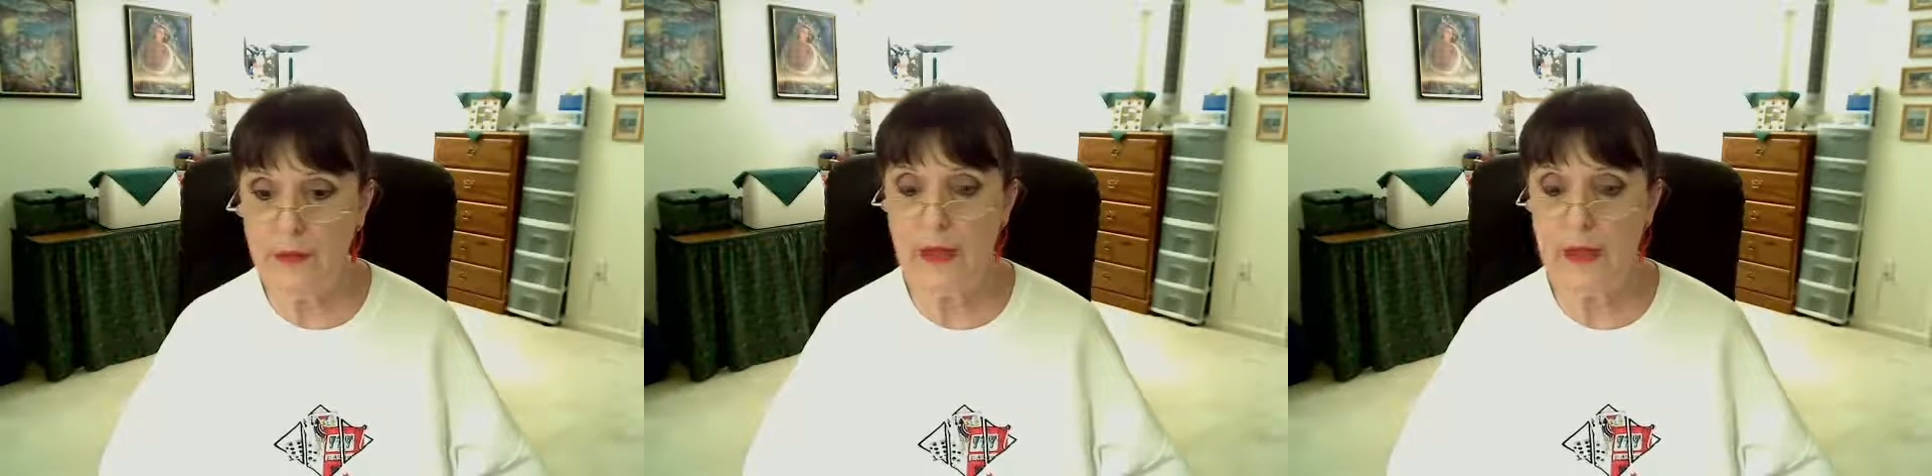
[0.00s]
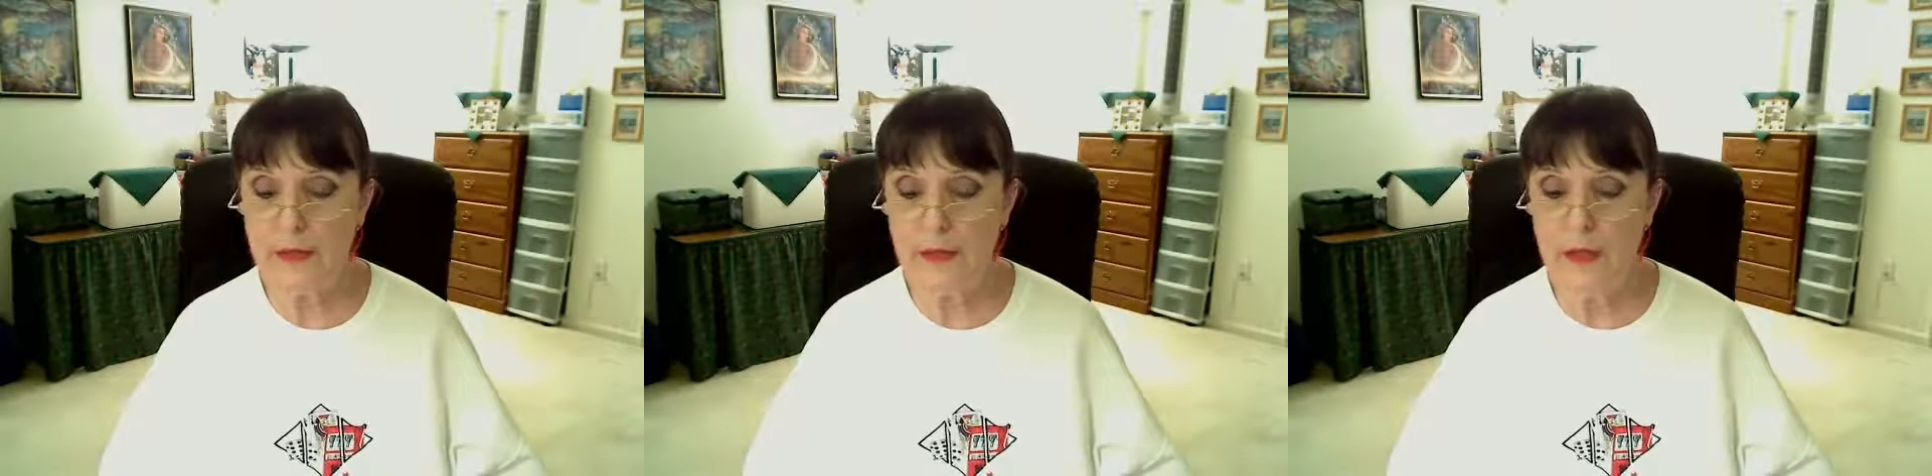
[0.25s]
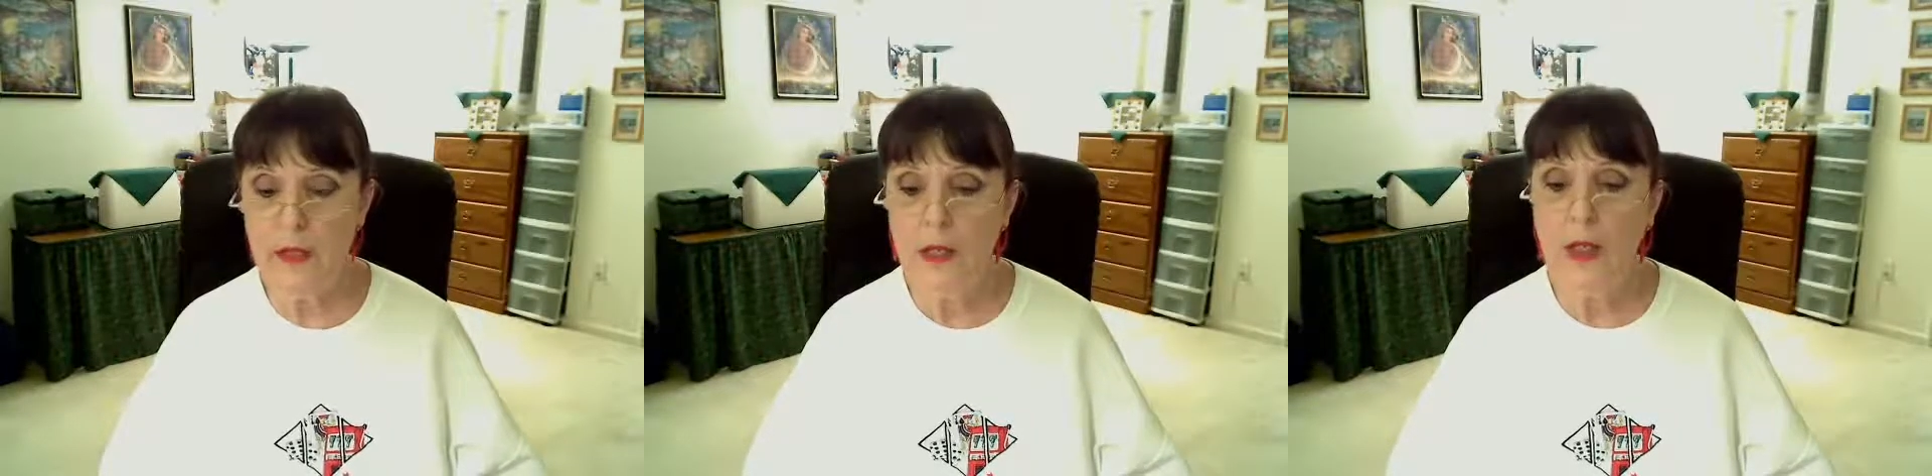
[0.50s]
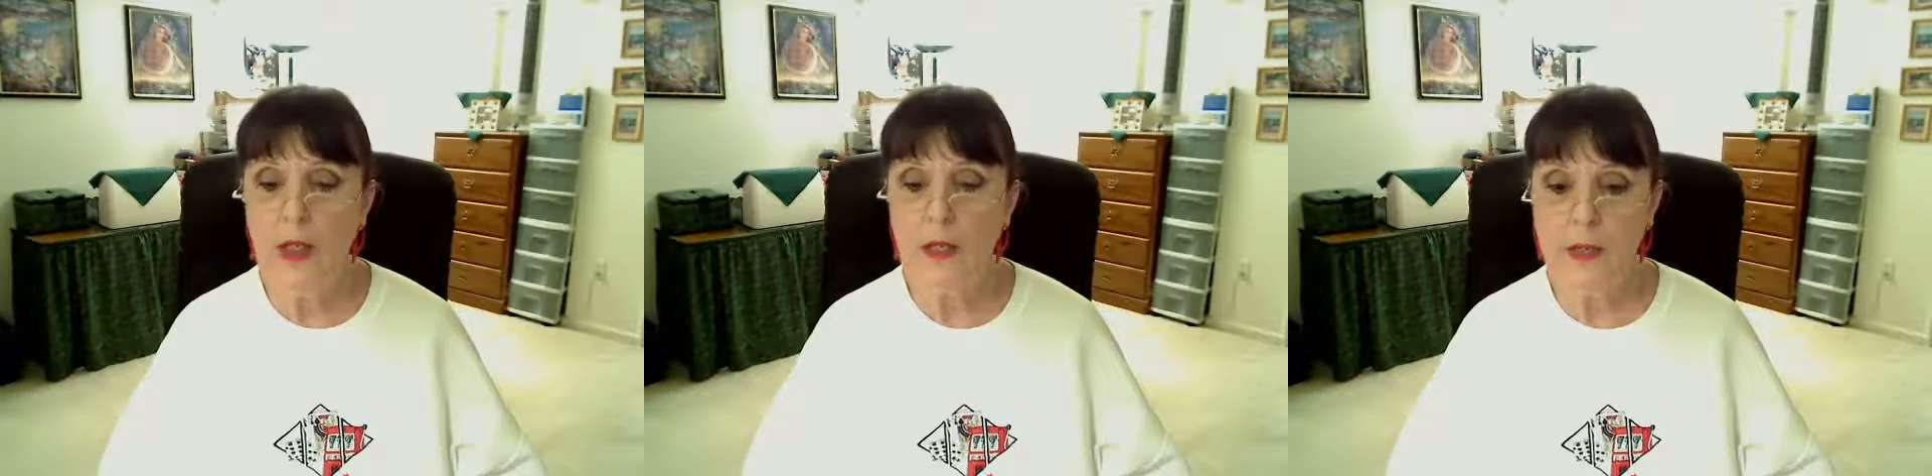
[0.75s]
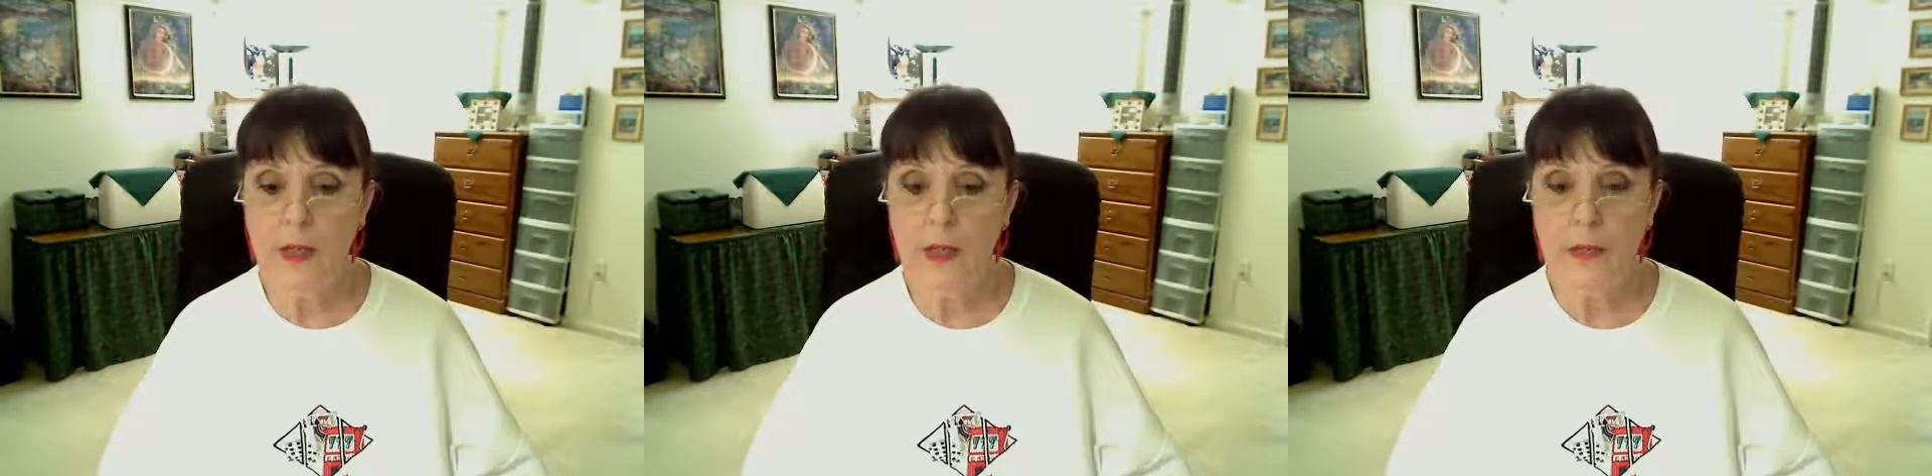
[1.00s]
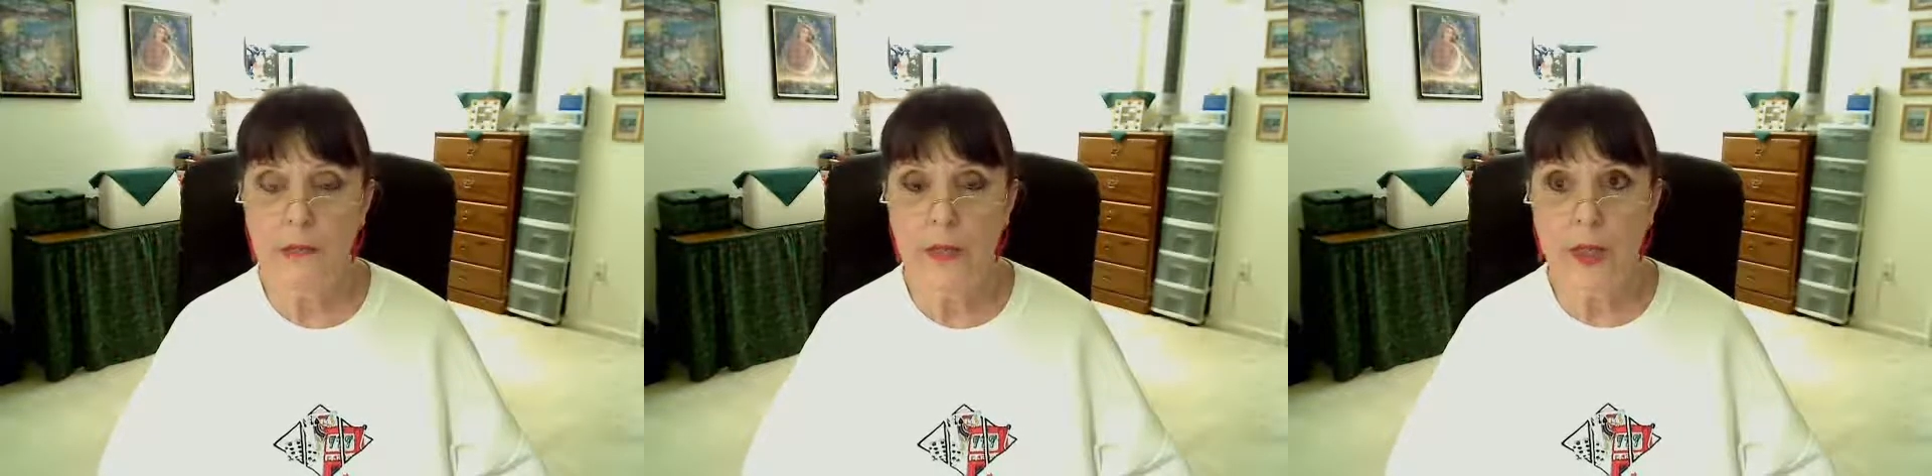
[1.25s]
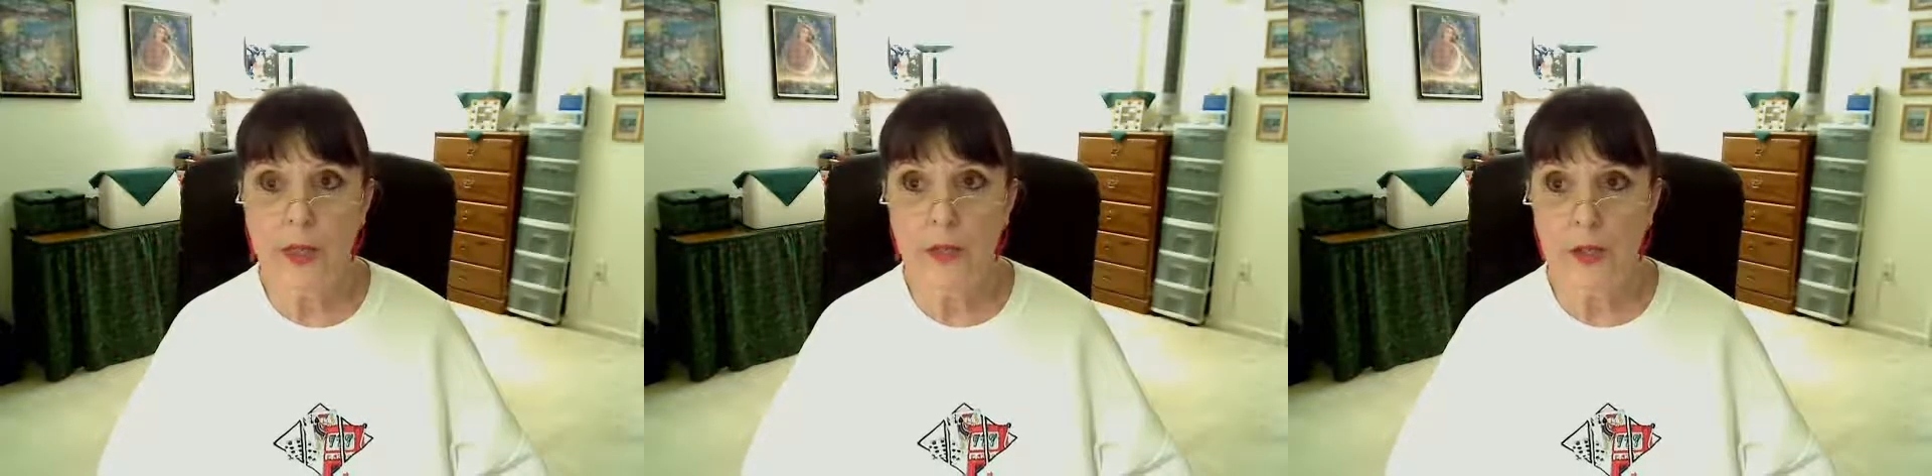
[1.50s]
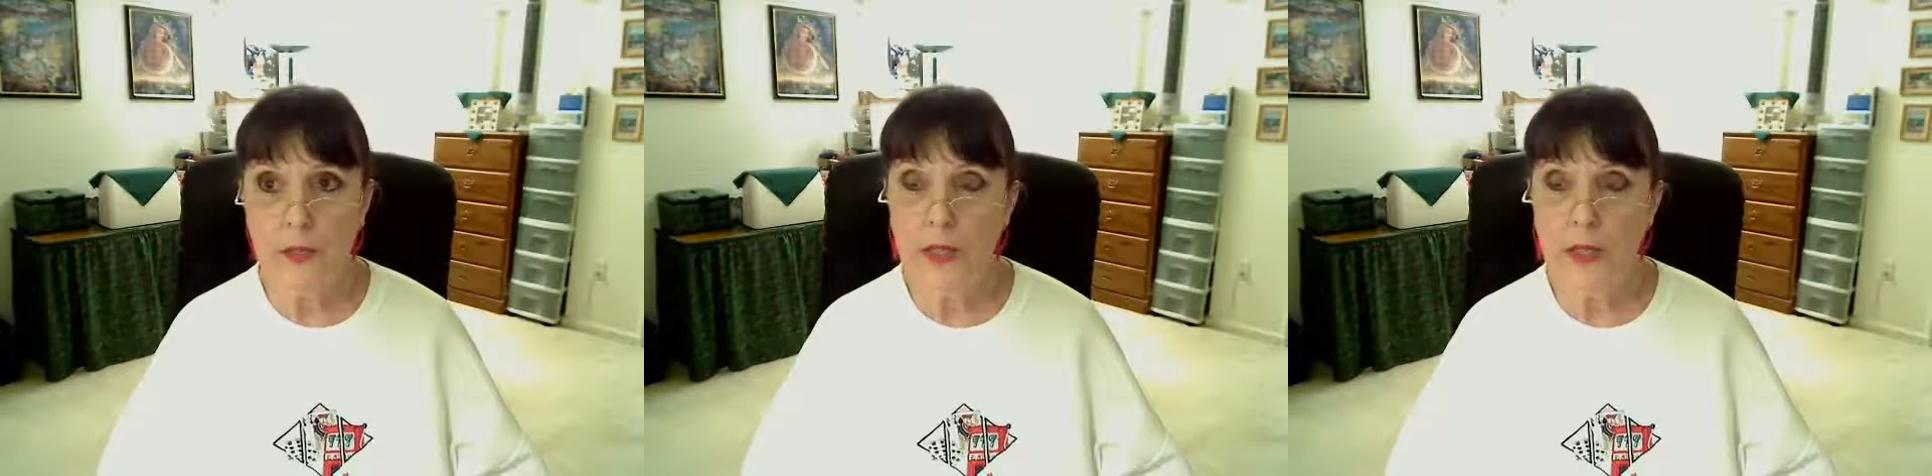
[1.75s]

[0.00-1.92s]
Yes. Okay. So